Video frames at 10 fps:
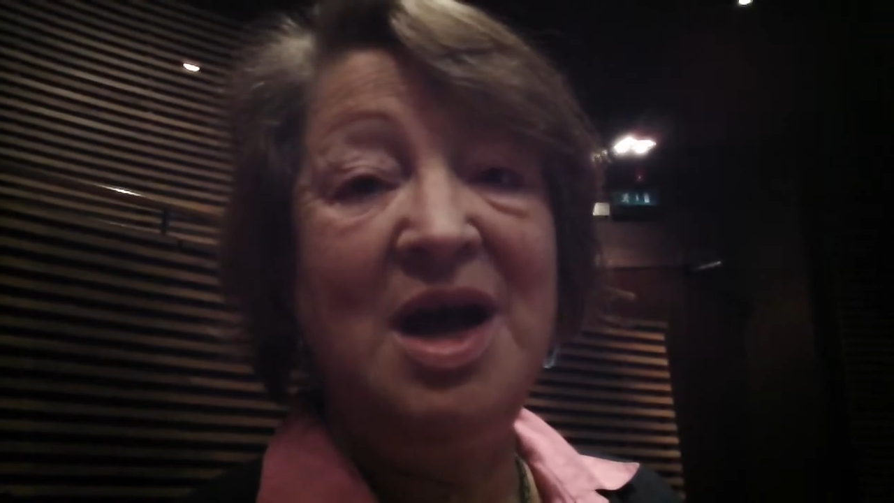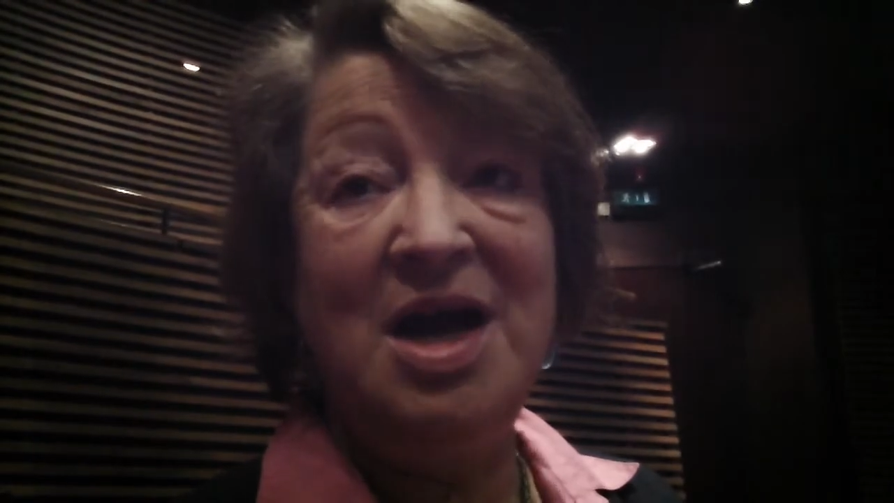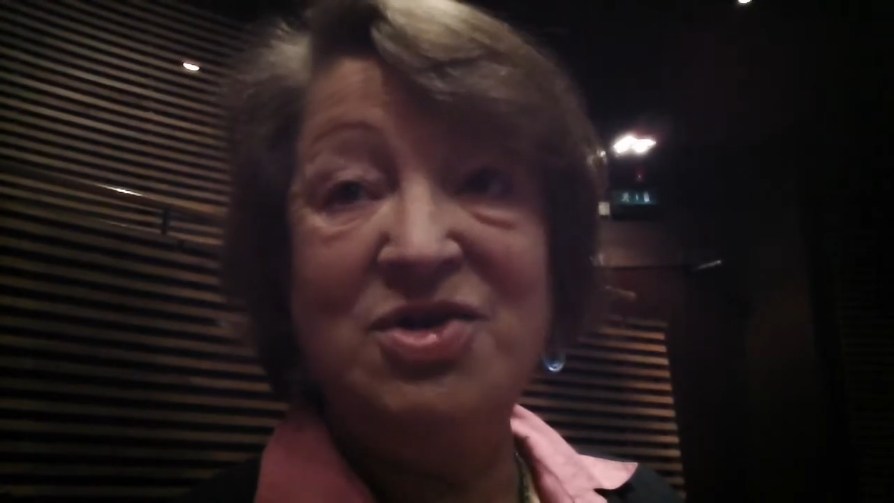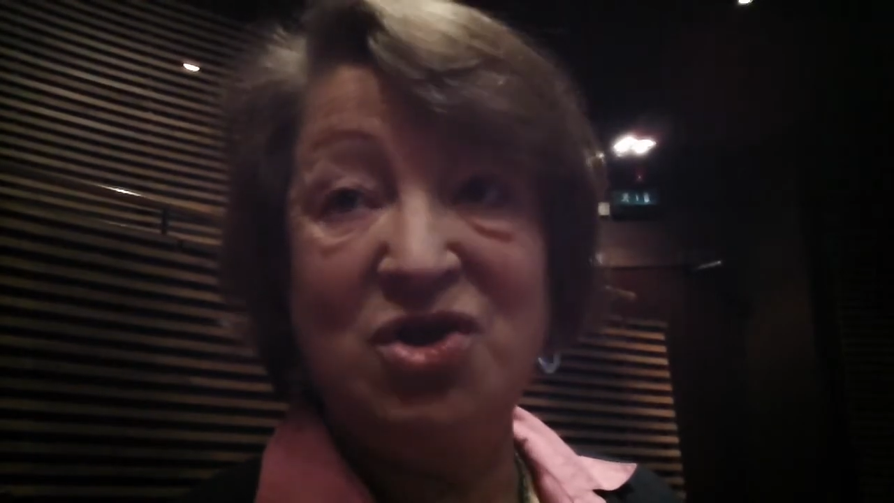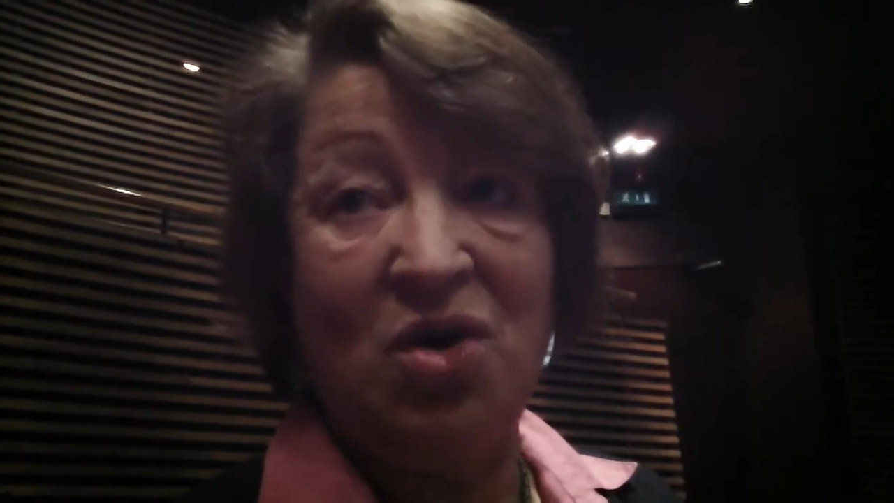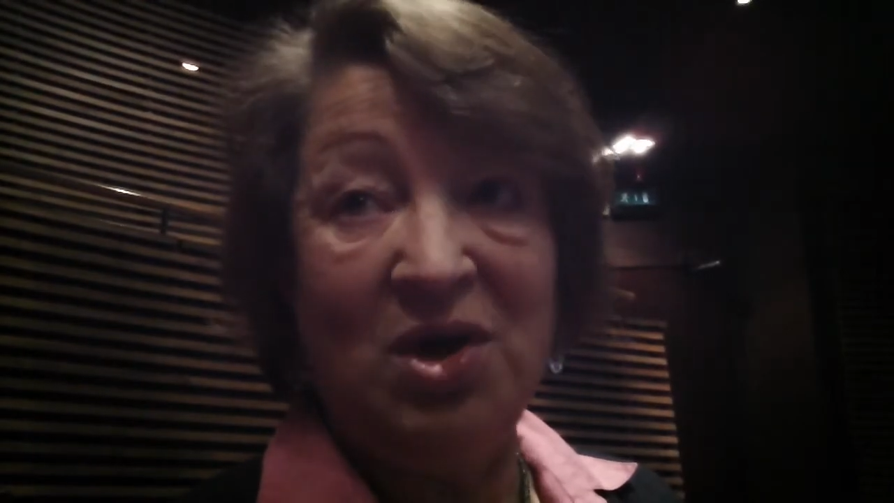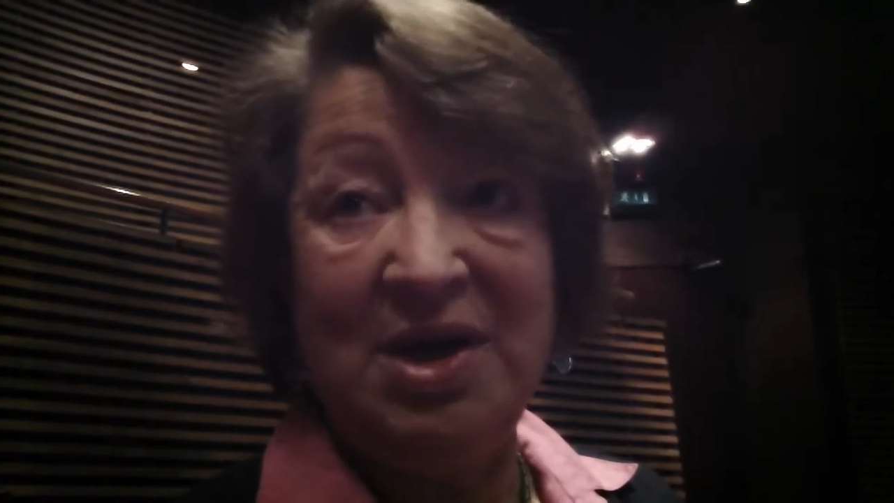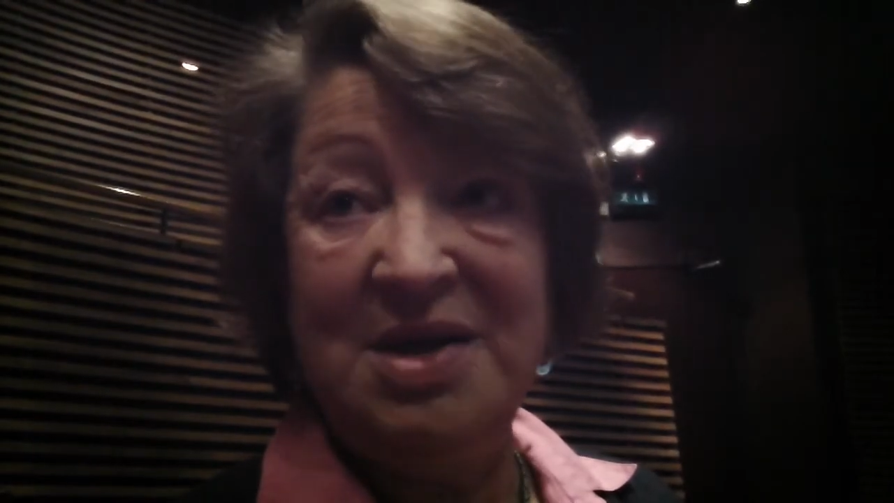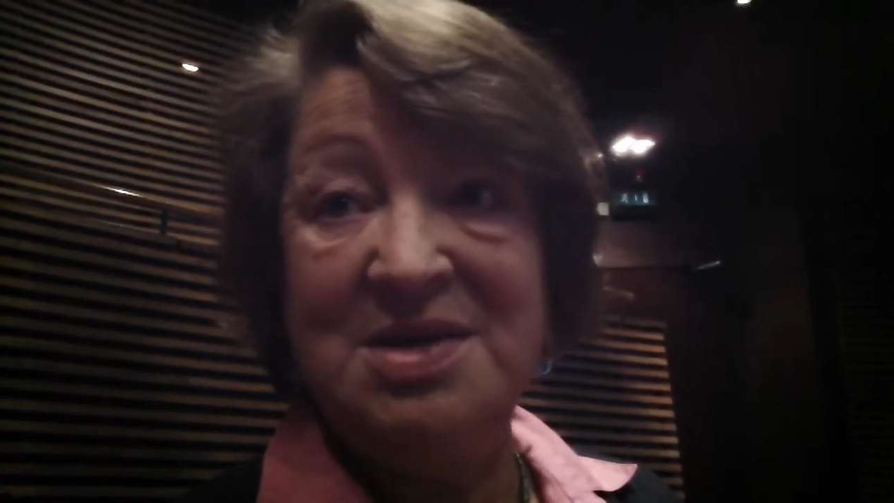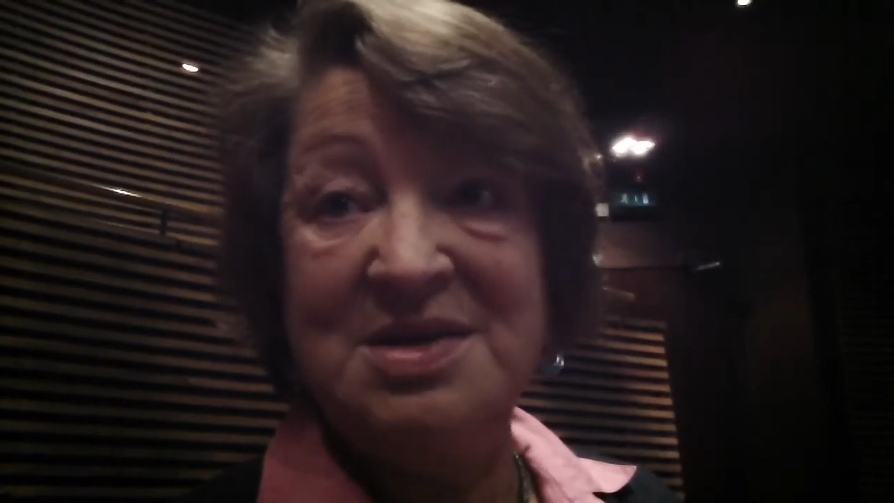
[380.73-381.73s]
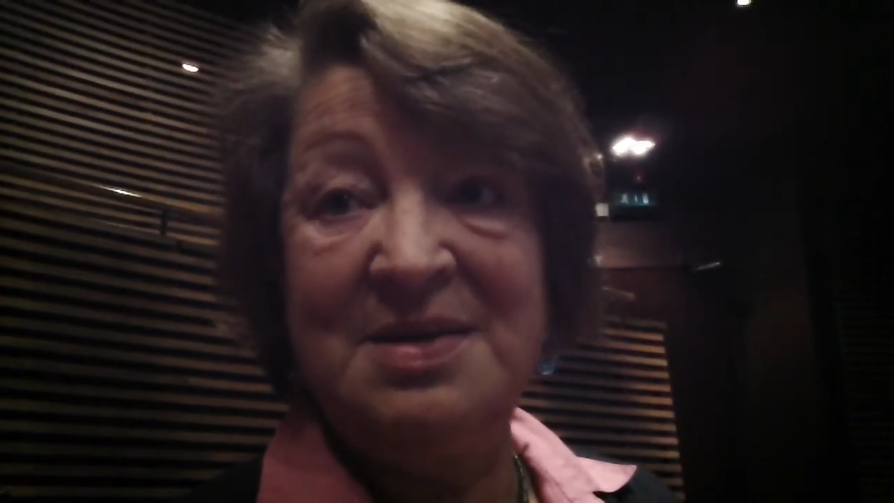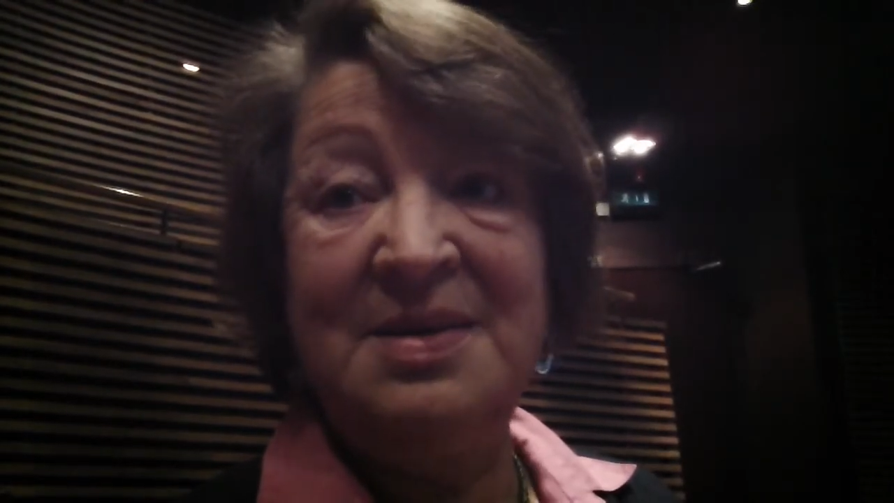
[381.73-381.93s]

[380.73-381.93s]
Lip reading: as colleagues.